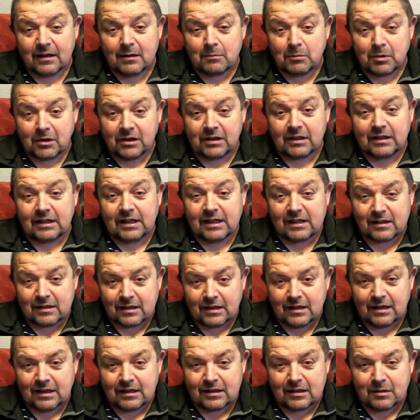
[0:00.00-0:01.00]
but it, it's
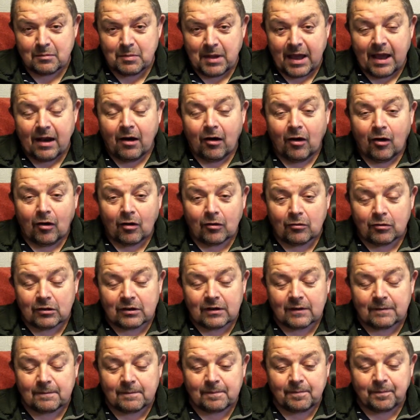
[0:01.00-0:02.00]
it's a bit
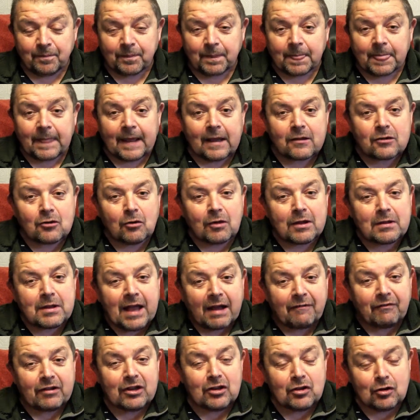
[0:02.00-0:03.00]
awkward. So it'd
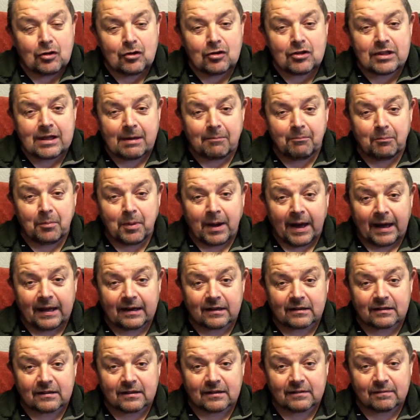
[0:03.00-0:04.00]
have a huge
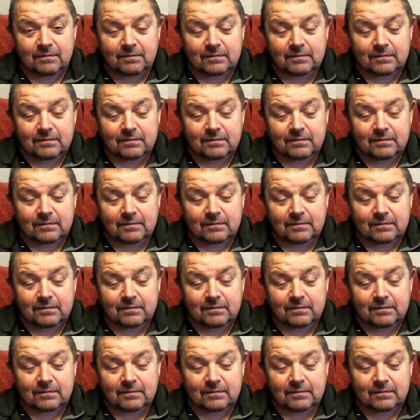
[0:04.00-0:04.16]
impact.